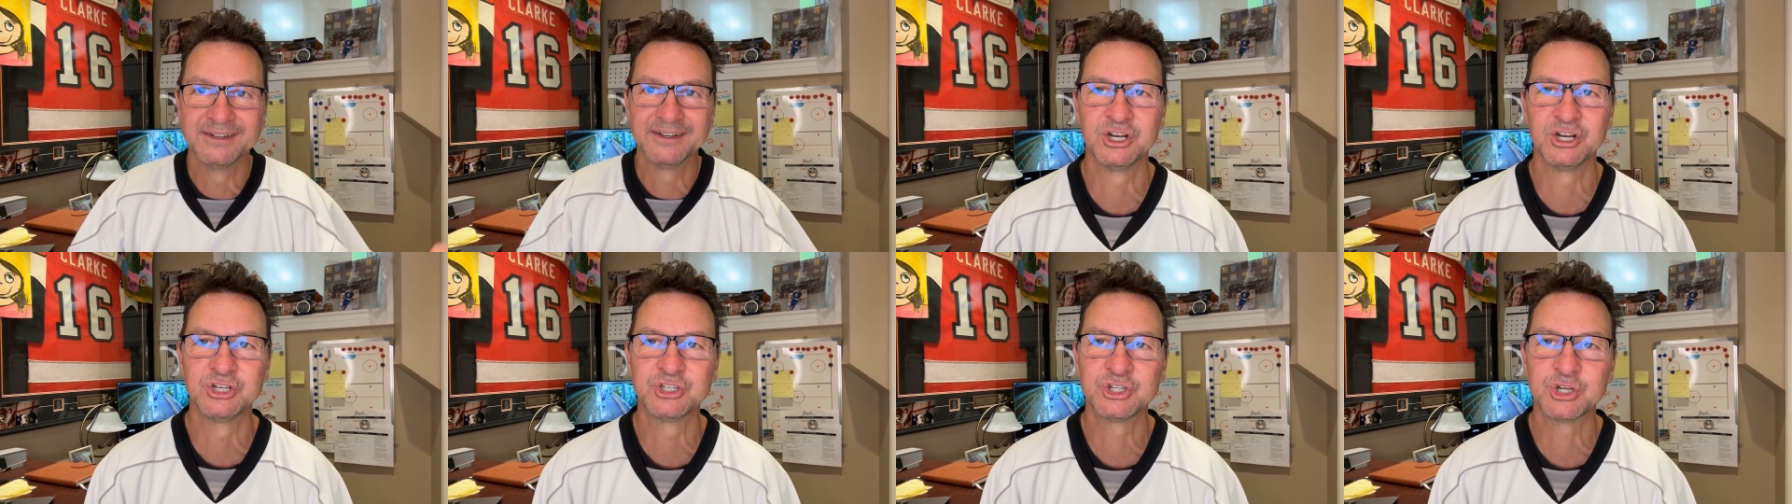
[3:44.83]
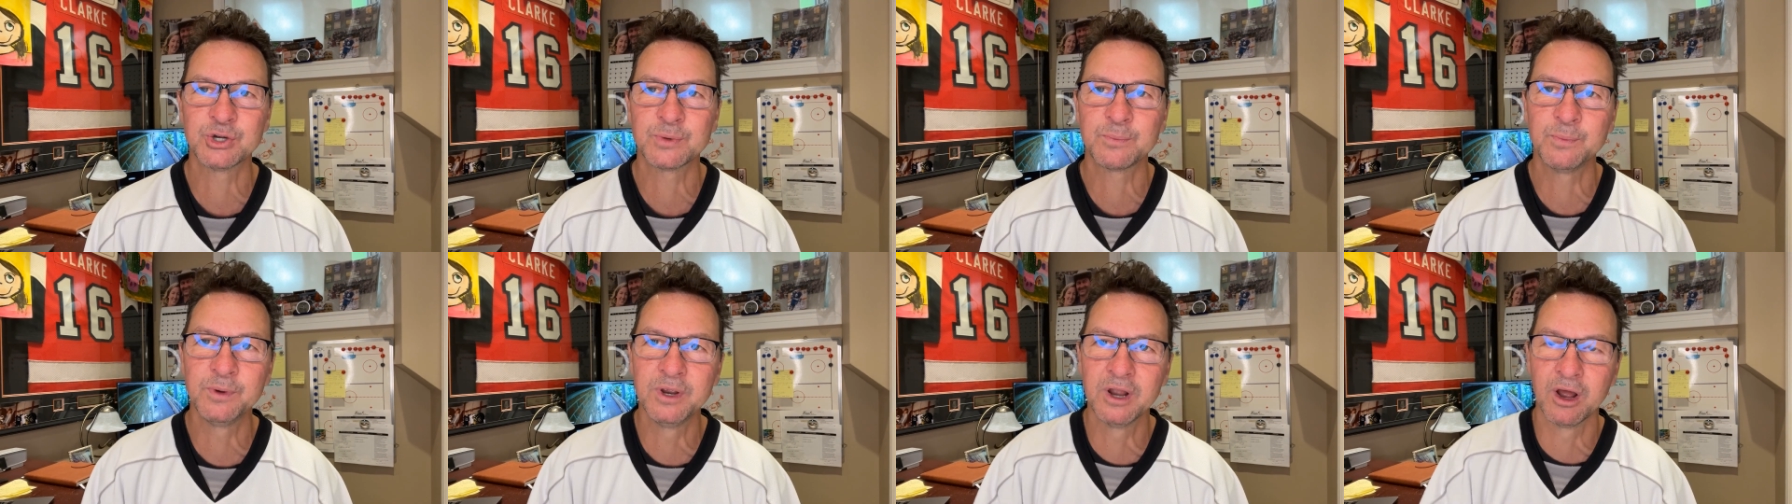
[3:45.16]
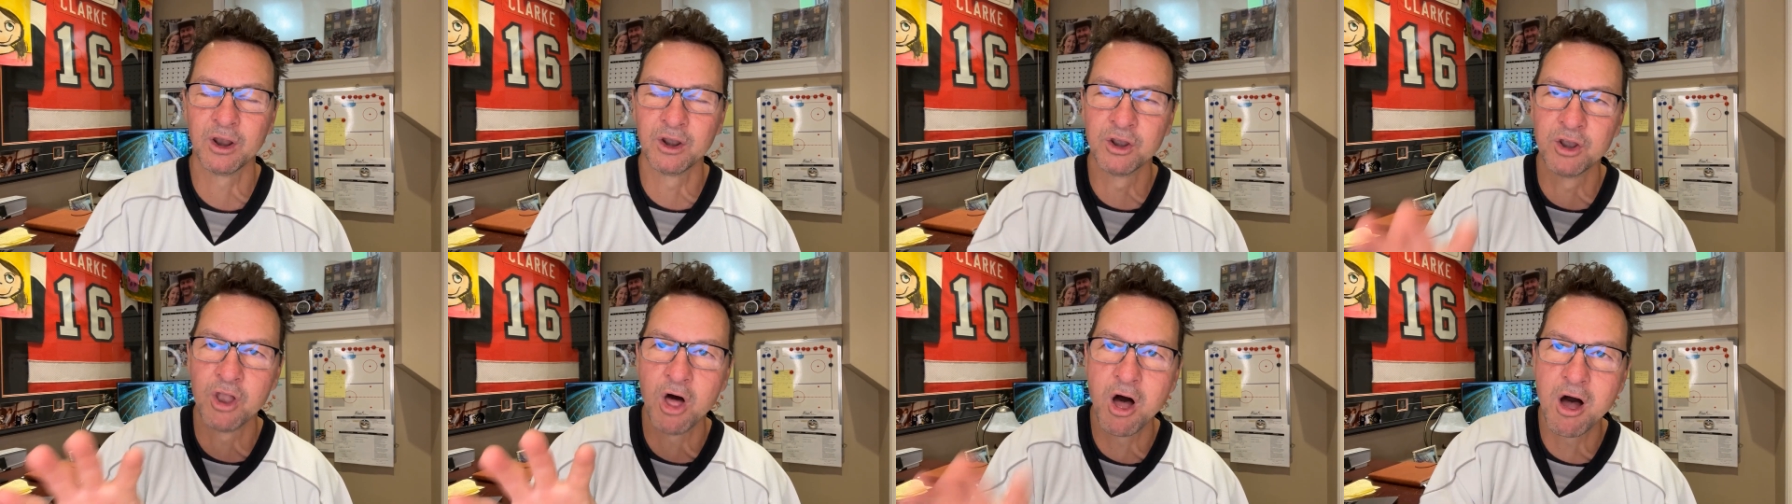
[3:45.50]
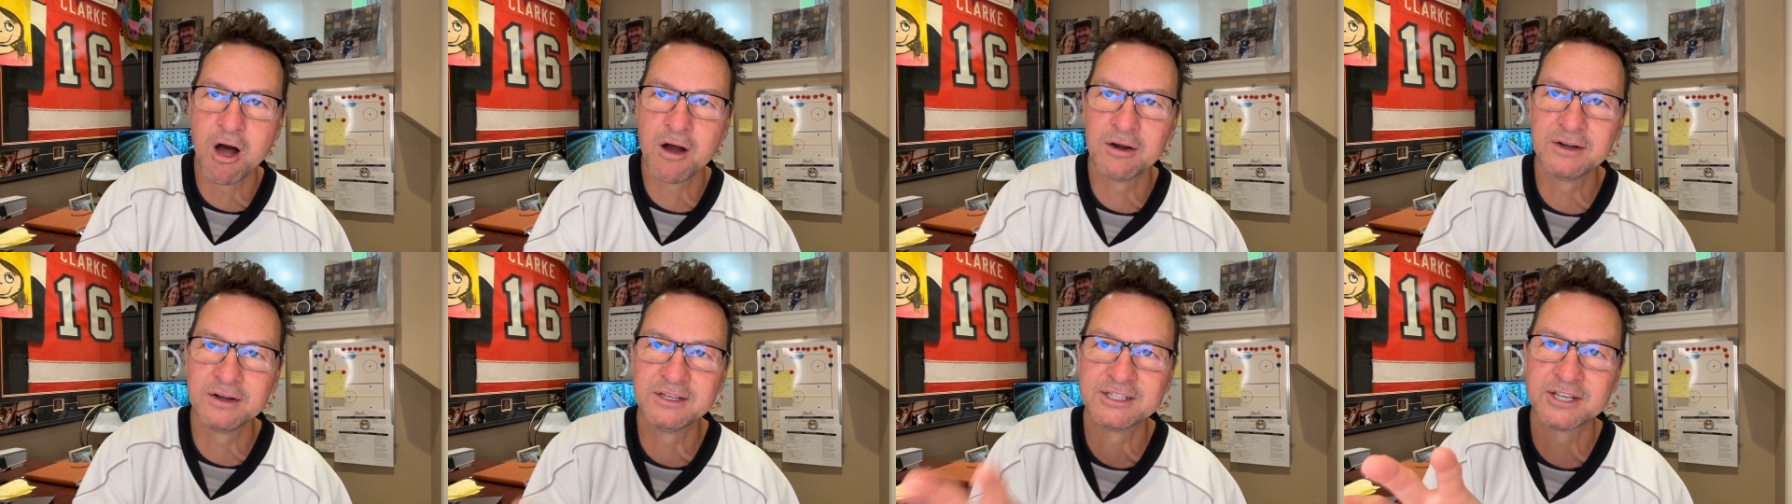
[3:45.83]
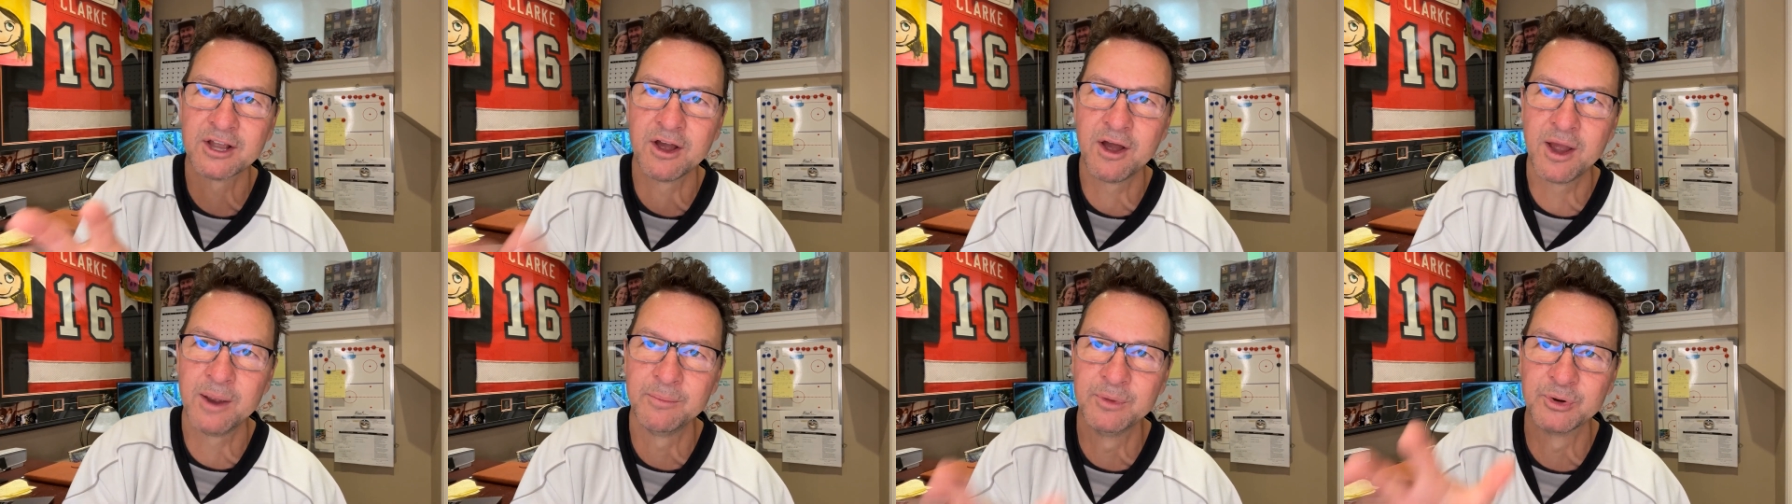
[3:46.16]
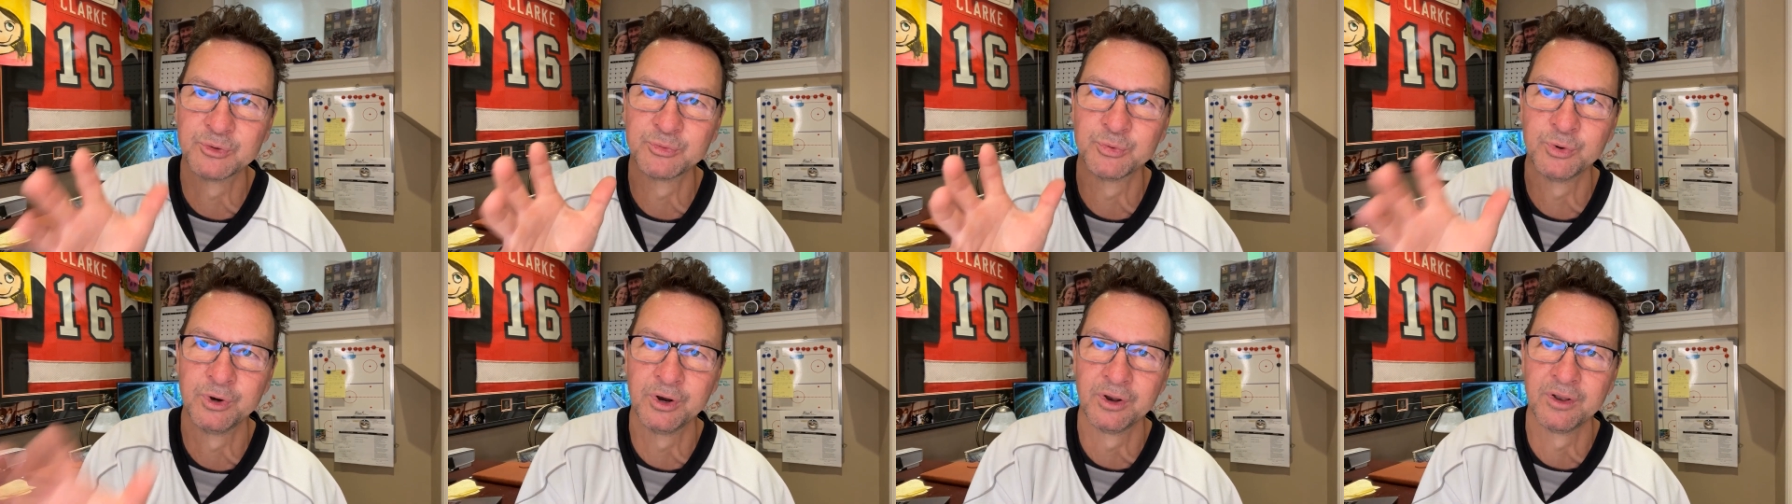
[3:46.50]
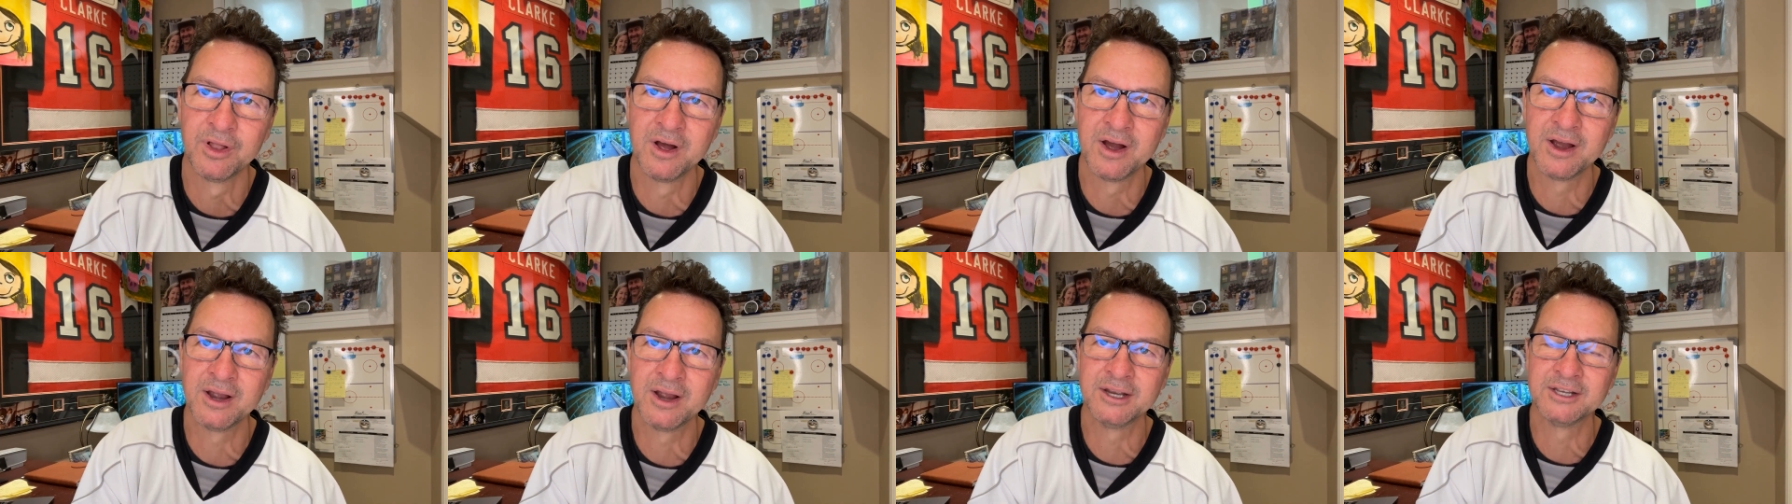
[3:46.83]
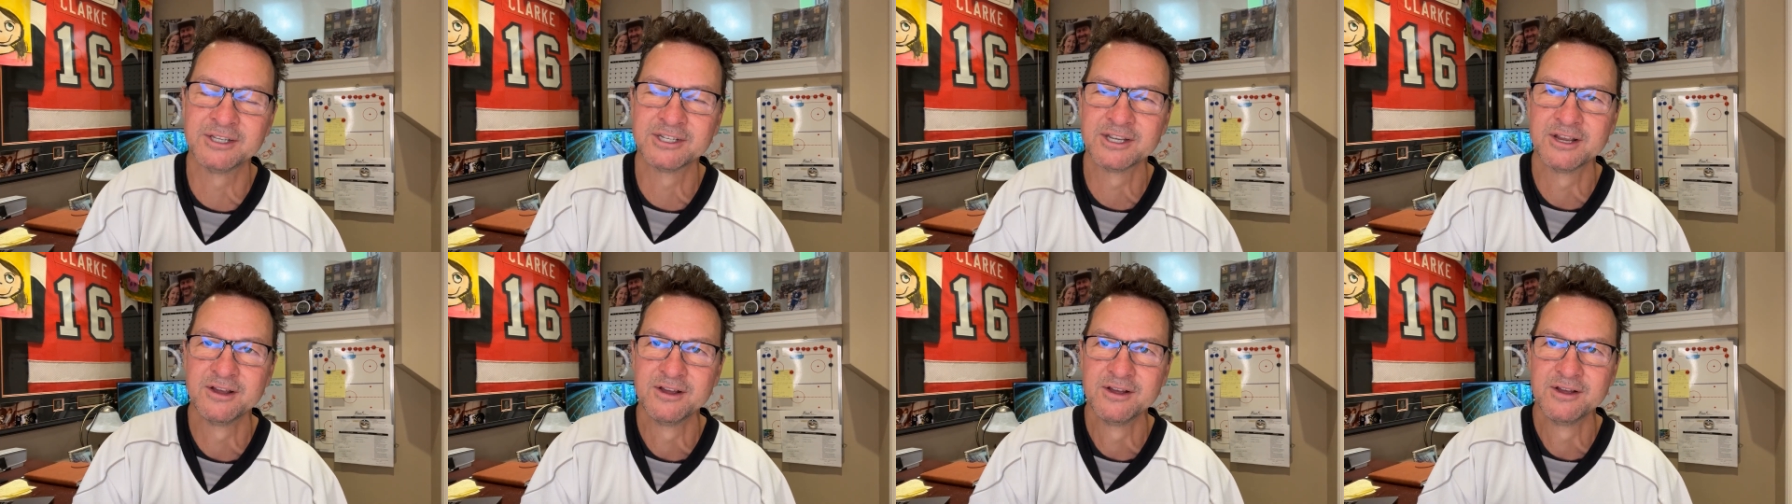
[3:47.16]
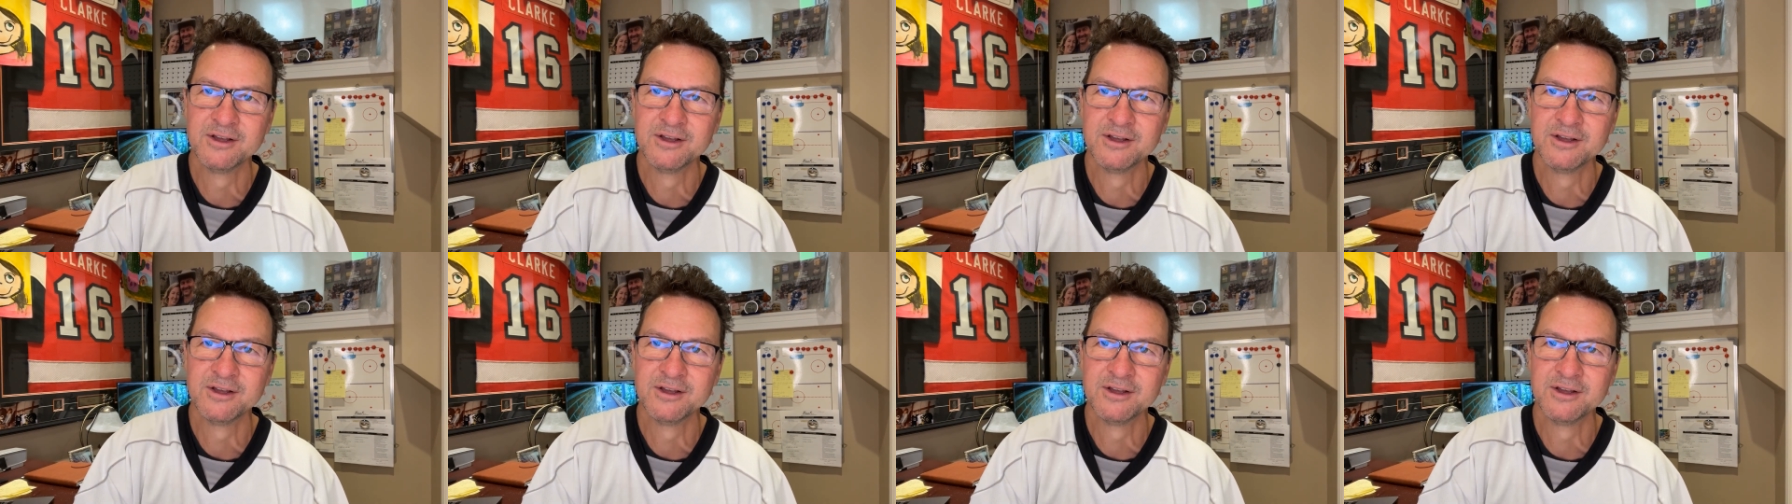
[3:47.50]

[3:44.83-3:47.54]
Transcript: It took me a long time to realize